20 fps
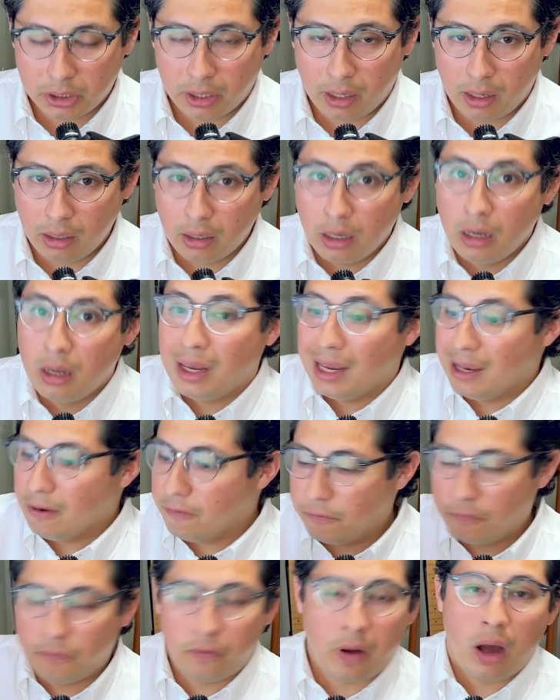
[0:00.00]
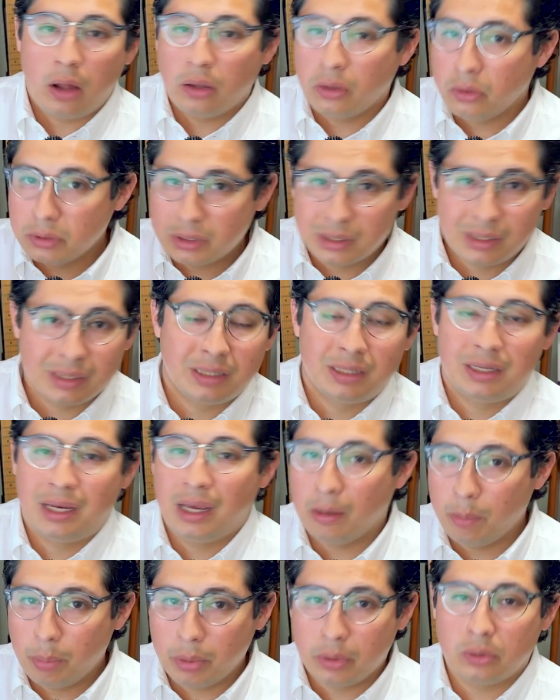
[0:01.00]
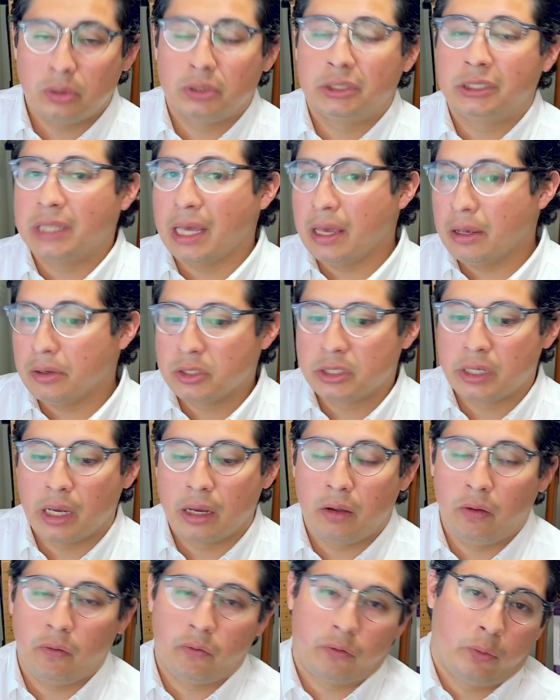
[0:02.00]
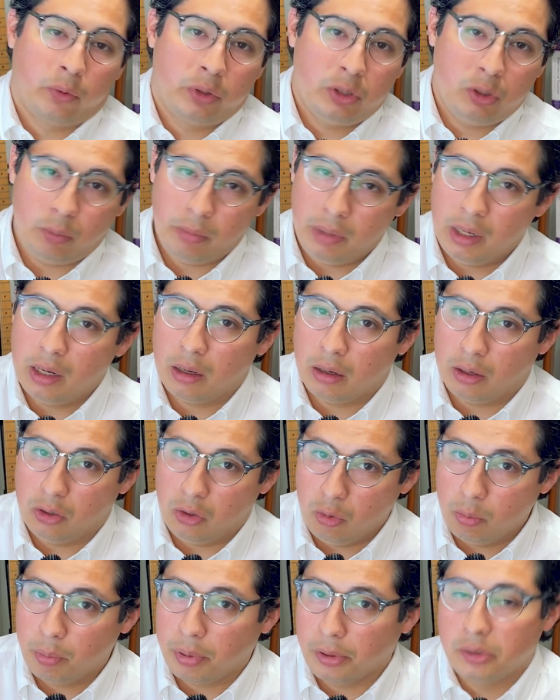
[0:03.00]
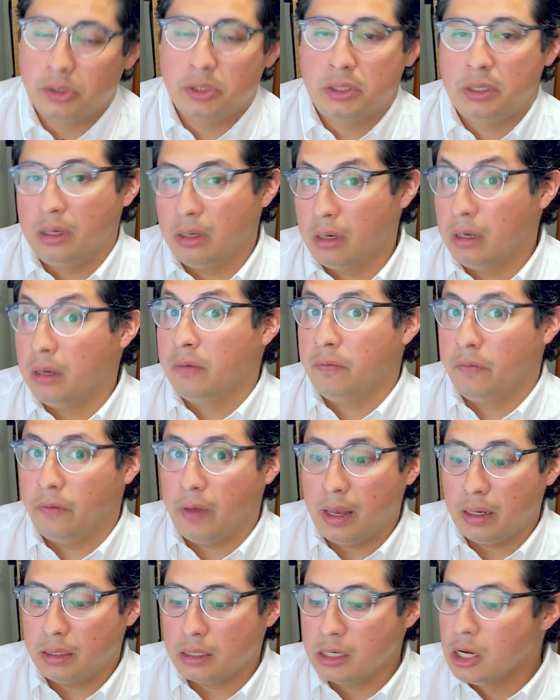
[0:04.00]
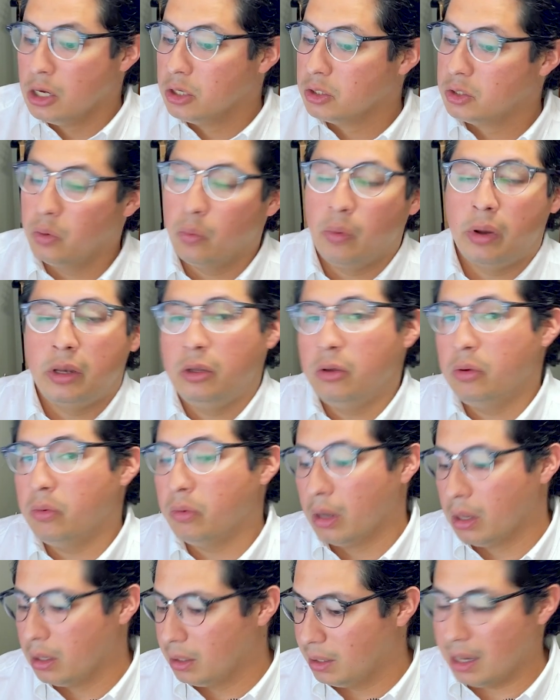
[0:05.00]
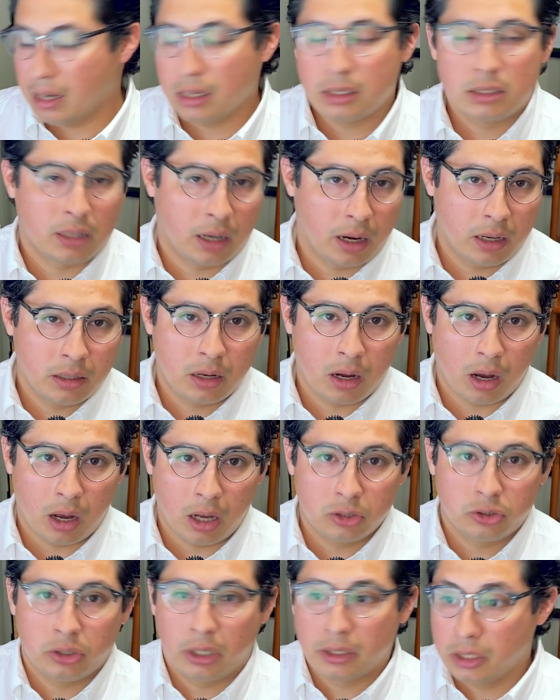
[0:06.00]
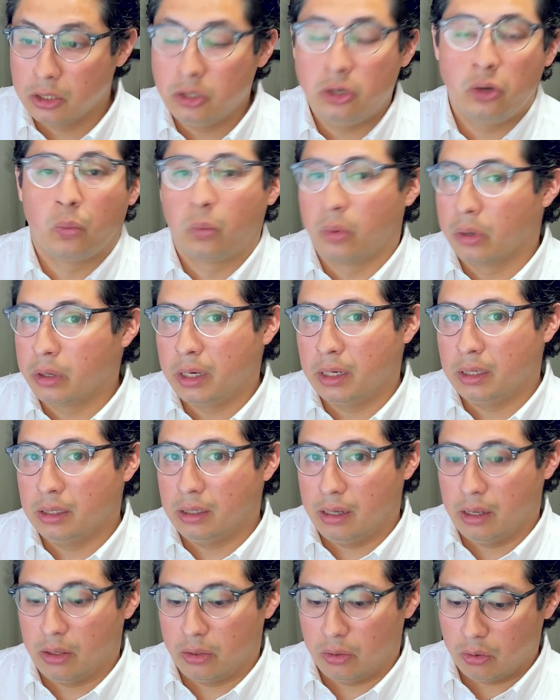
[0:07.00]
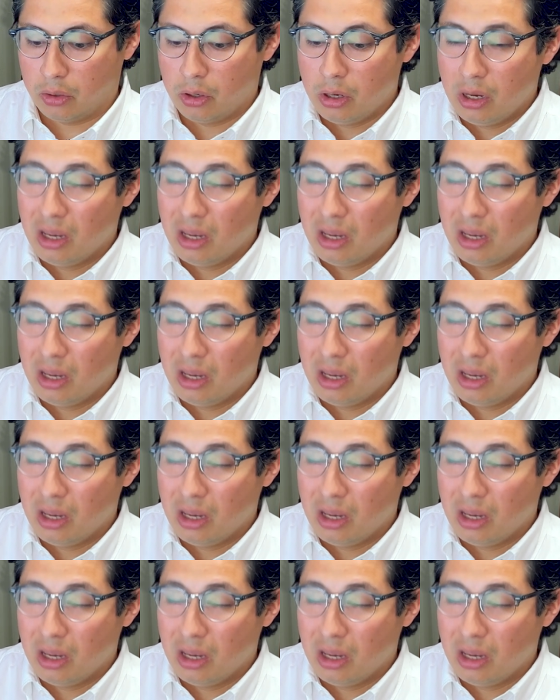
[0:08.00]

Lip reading: chain, it follows the typical sales cycle for when you meet a new person in an event to when you get a signed contract and you're working together.